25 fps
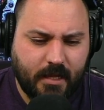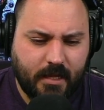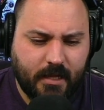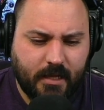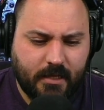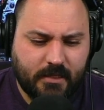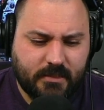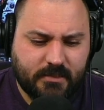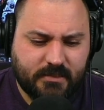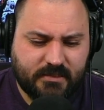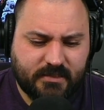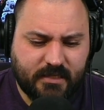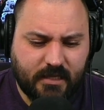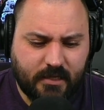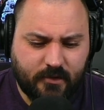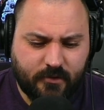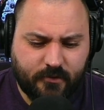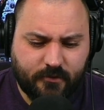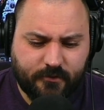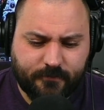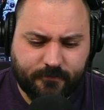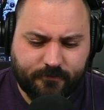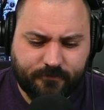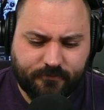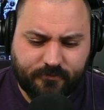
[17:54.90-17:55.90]

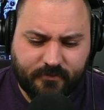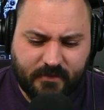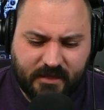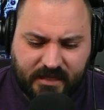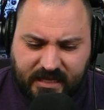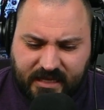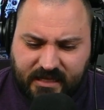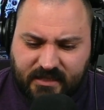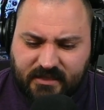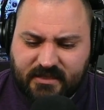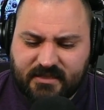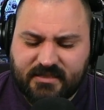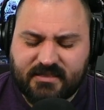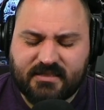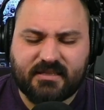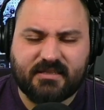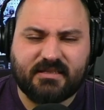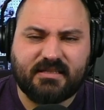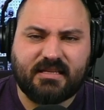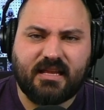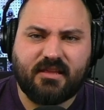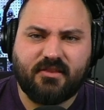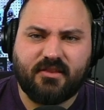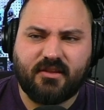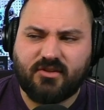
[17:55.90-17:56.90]
So, needless to
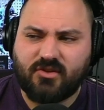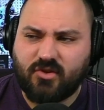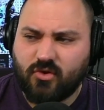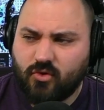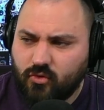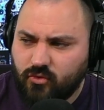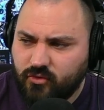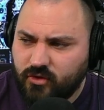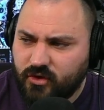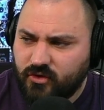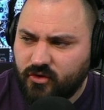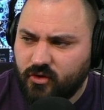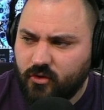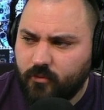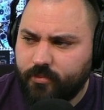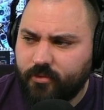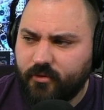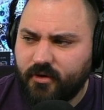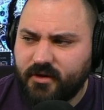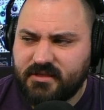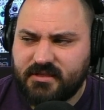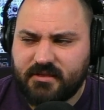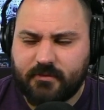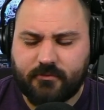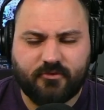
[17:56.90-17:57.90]
say, the two the two
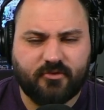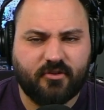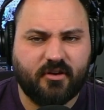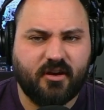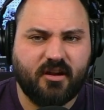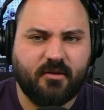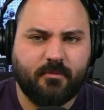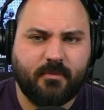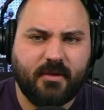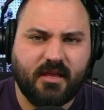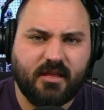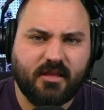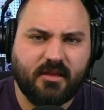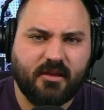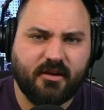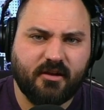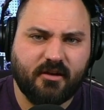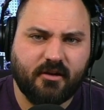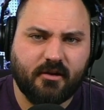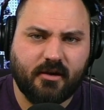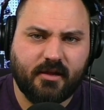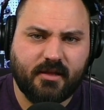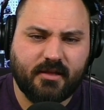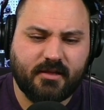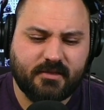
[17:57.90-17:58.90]
points I'm trying to make
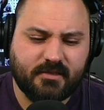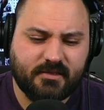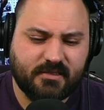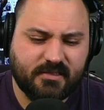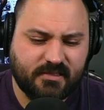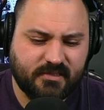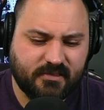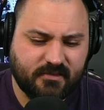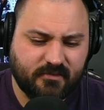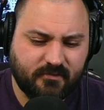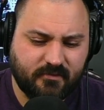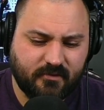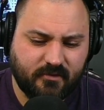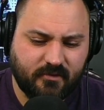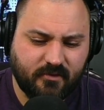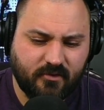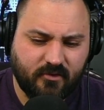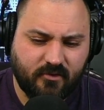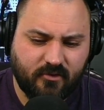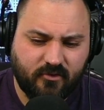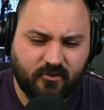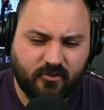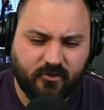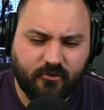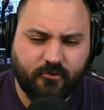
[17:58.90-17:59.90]
here is
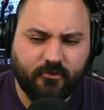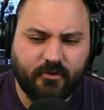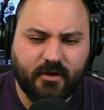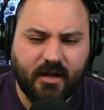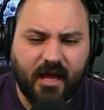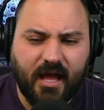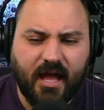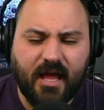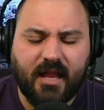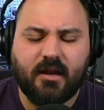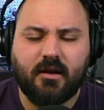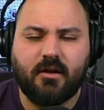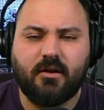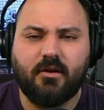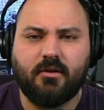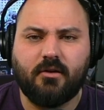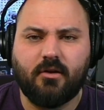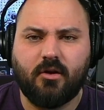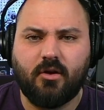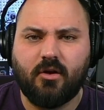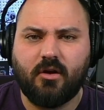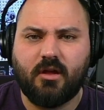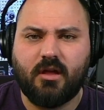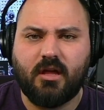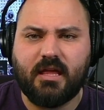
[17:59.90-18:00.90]
do not
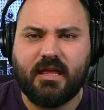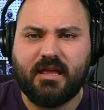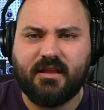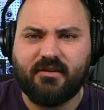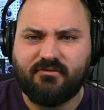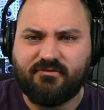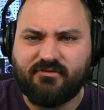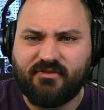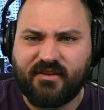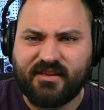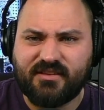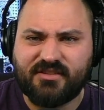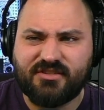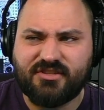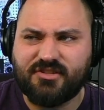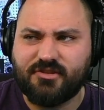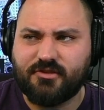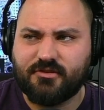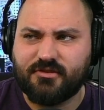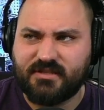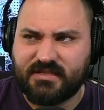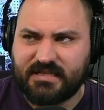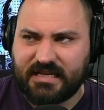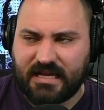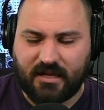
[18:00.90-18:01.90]
invest
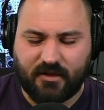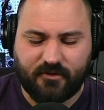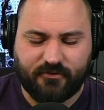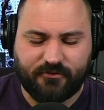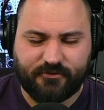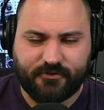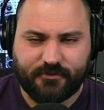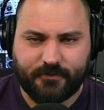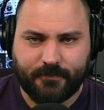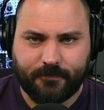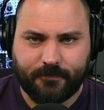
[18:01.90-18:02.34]
yourself